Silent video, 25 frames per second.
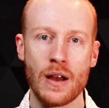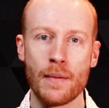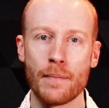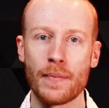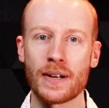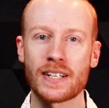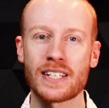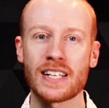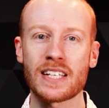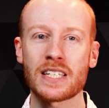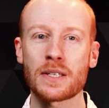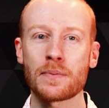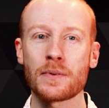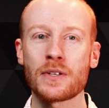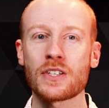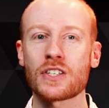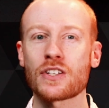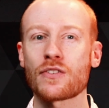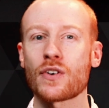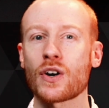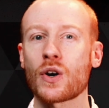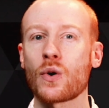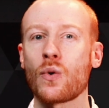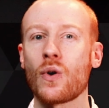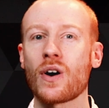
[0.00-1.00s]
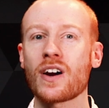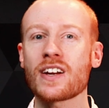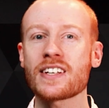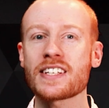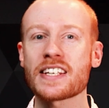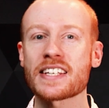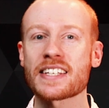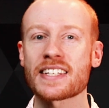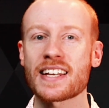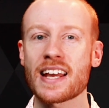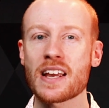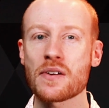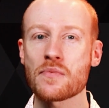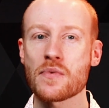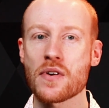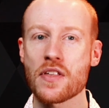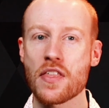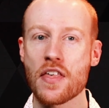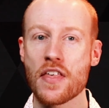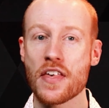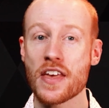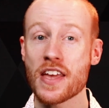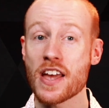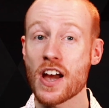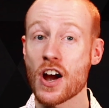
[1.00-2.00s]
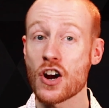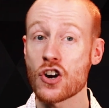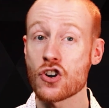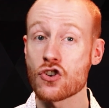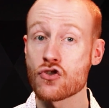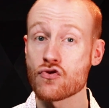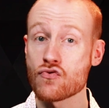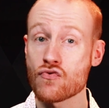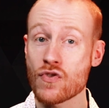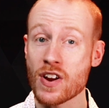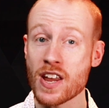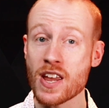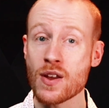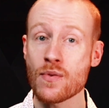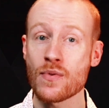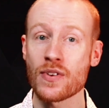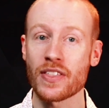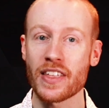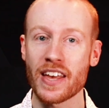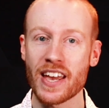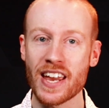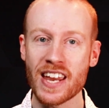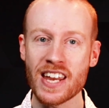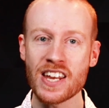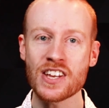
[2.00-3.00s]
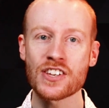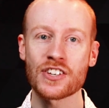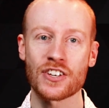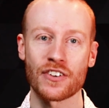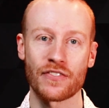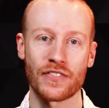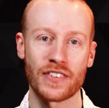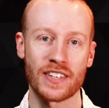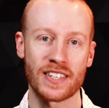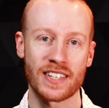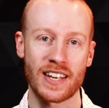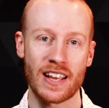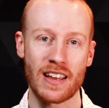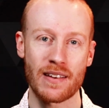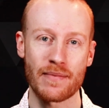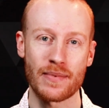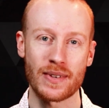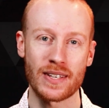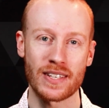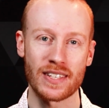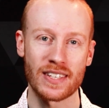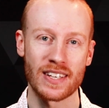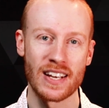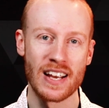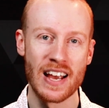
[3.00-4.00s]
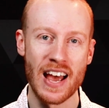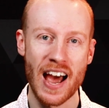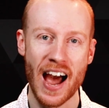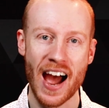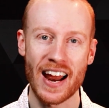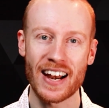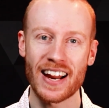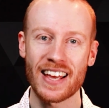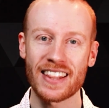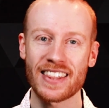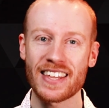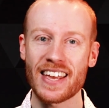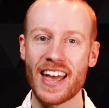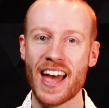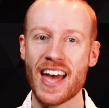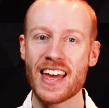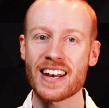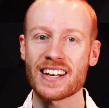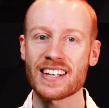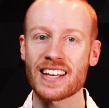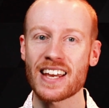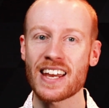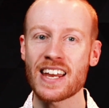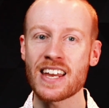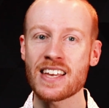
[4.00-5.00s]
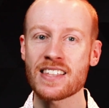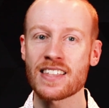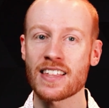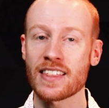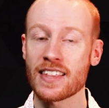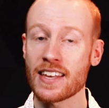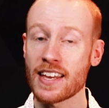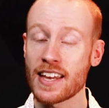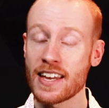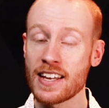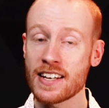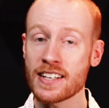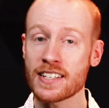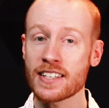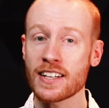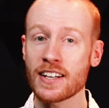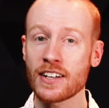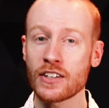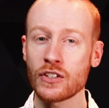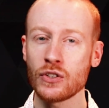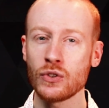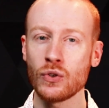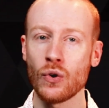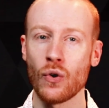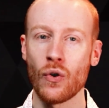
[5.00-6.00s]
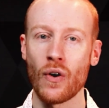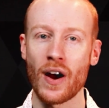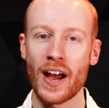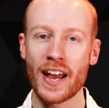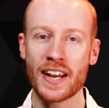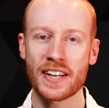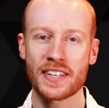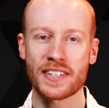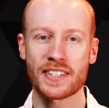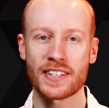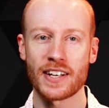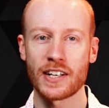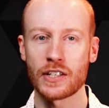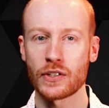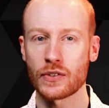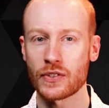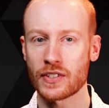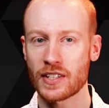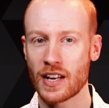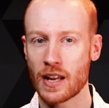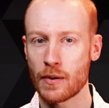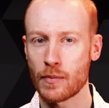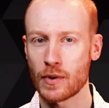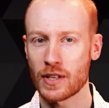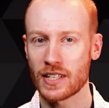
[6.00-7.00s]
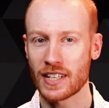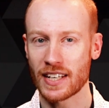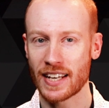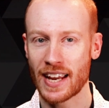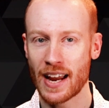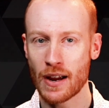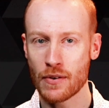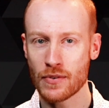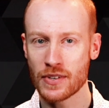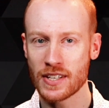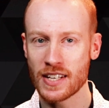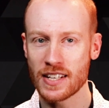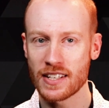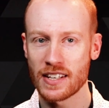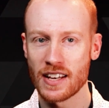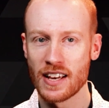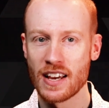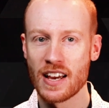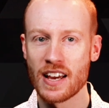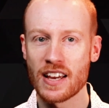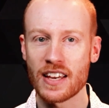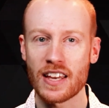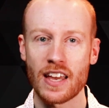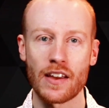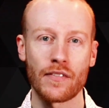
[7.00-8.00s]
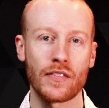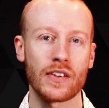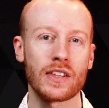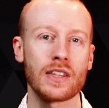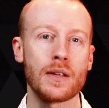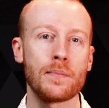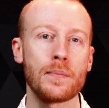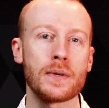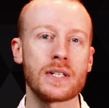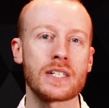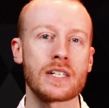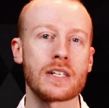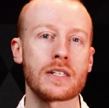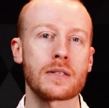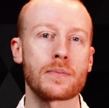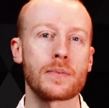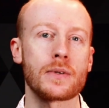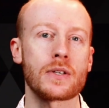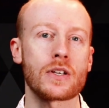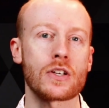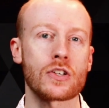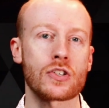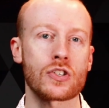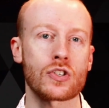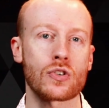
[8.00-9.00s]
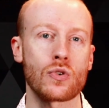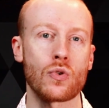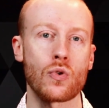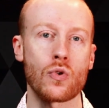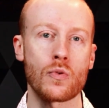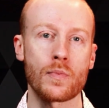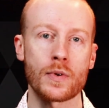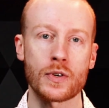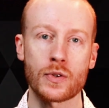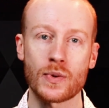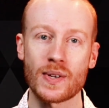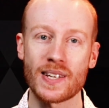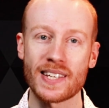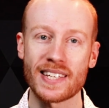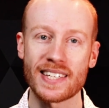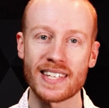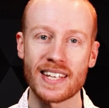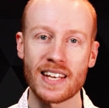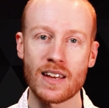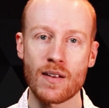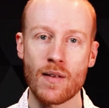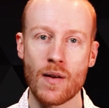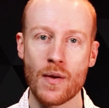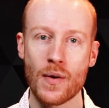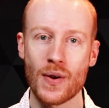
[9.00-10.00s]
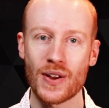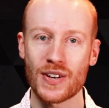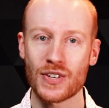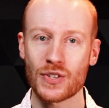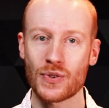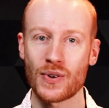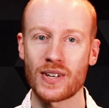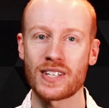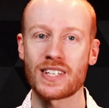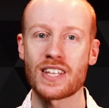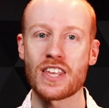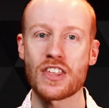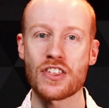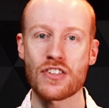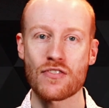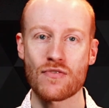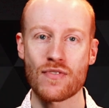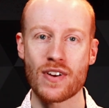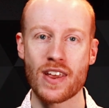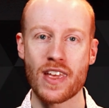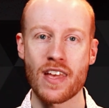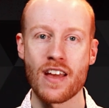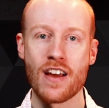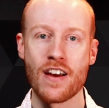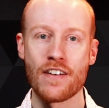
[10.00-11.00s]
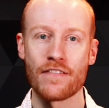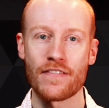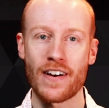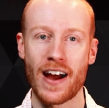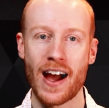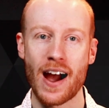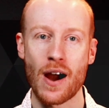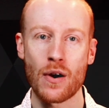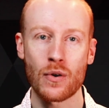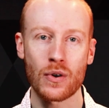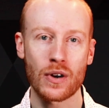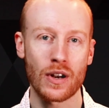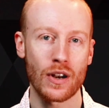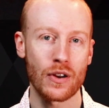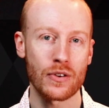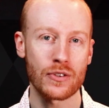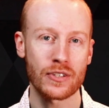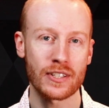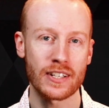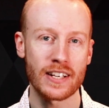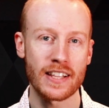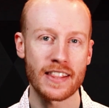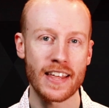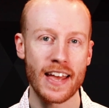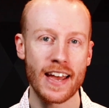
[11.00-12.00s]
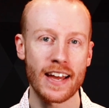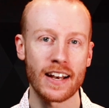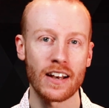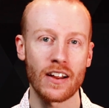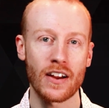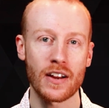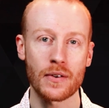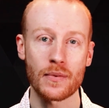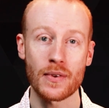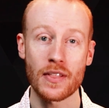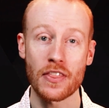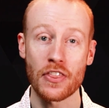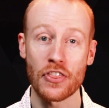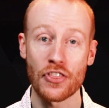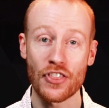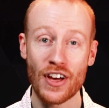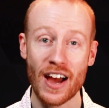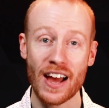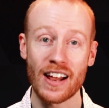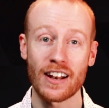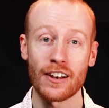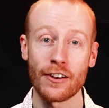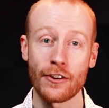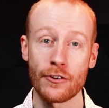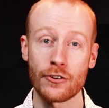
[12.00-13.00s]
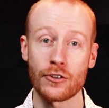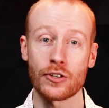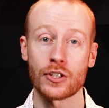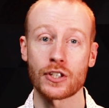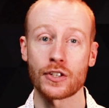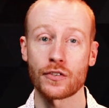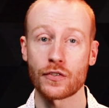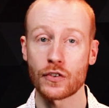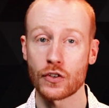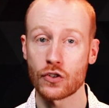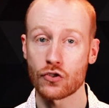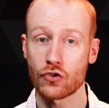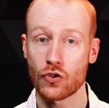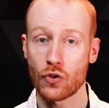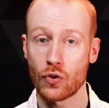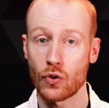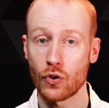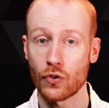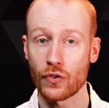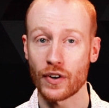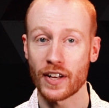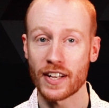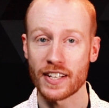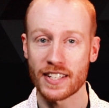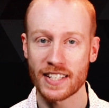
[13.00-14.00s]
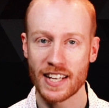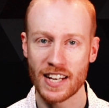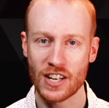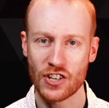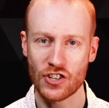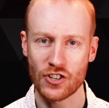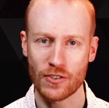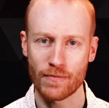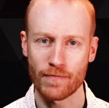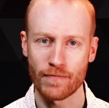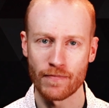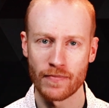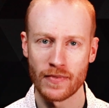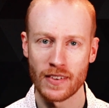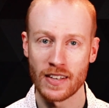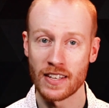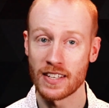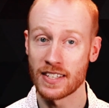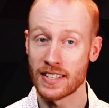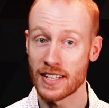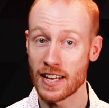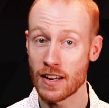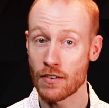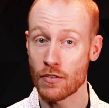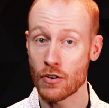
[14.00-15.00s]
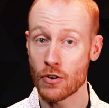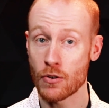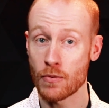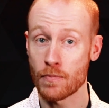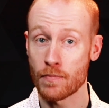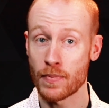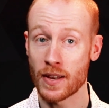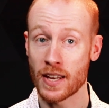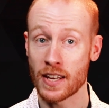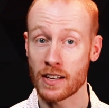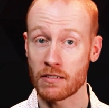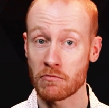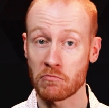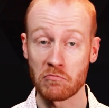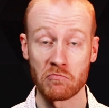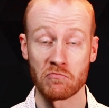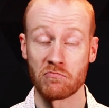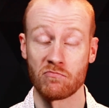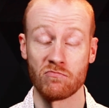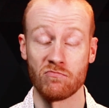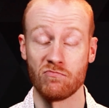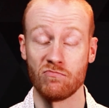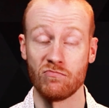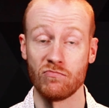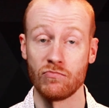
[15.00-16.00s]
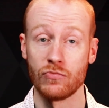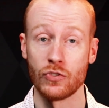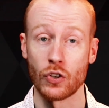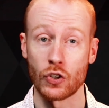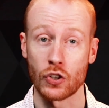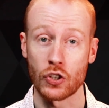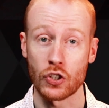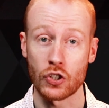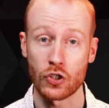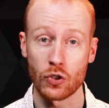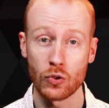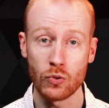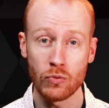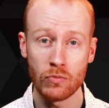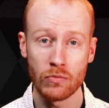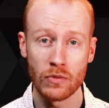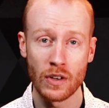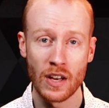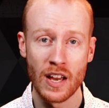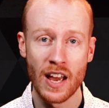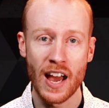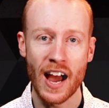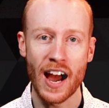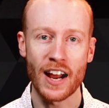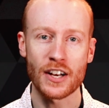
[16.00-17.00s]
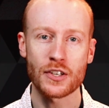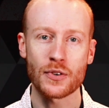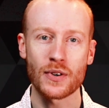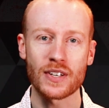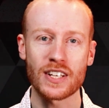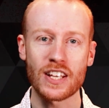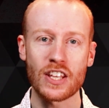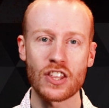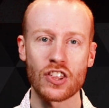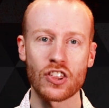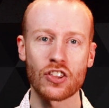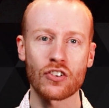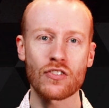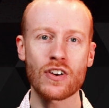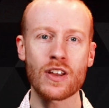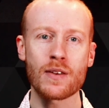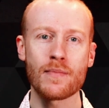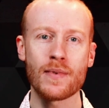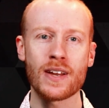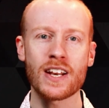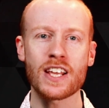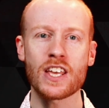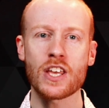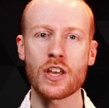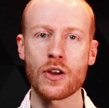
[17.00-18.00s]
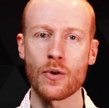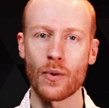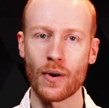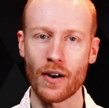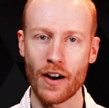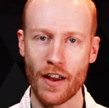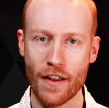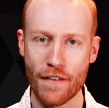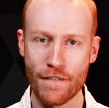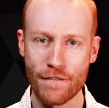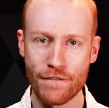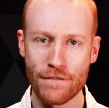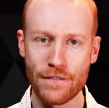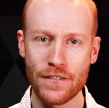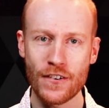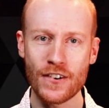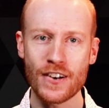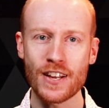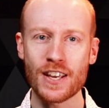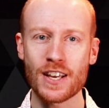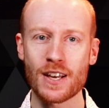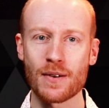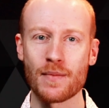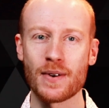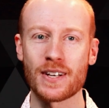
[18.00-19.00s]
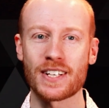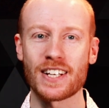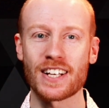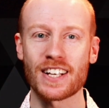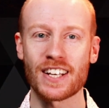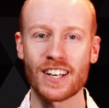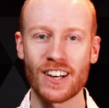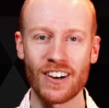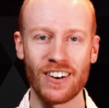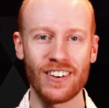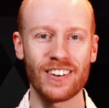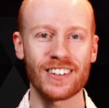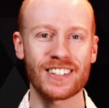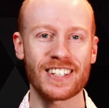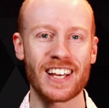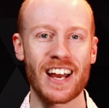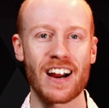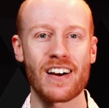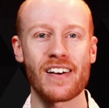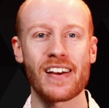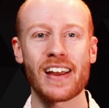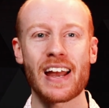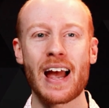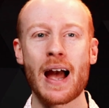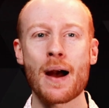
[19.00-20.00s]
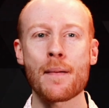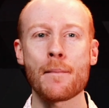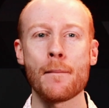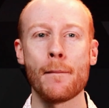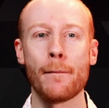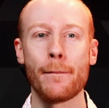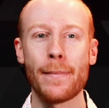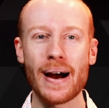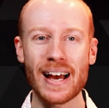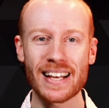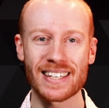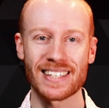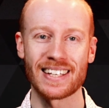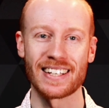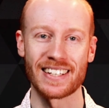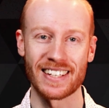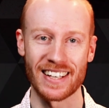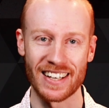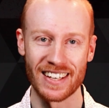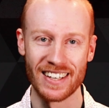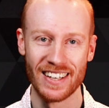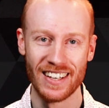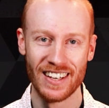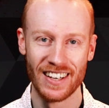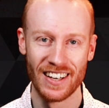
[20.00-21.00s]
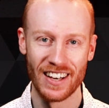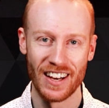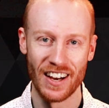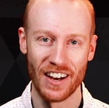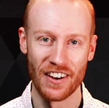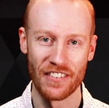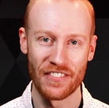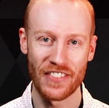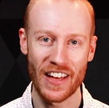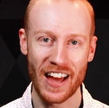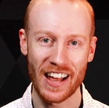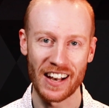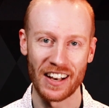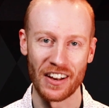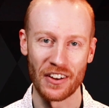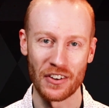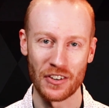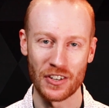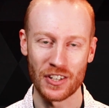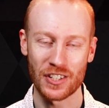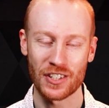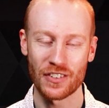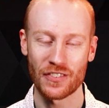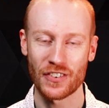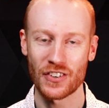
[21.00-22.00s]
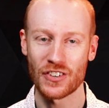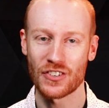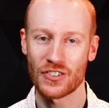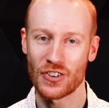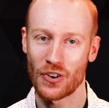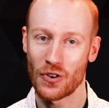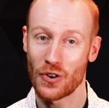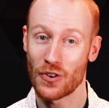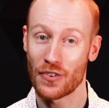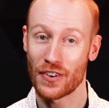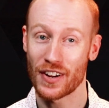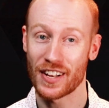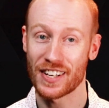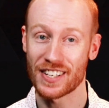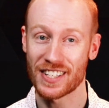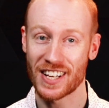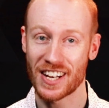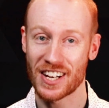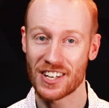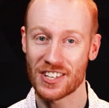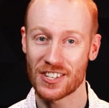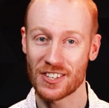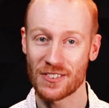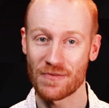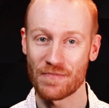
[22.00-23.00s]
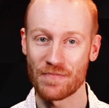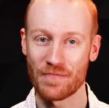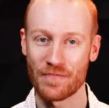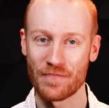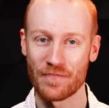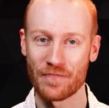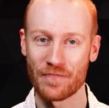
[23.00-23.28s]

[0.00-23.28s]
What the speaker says: Participants are required to state whether they agree with each of the statements, and at the end, either the internal or external statements are counted, giving the participant a score between 0 and 23 for how closely they align with that locus of control orientation, 0 being not at all, and 23 meaning you are a fully committed card-carrying ambassador of that locus of control orientation.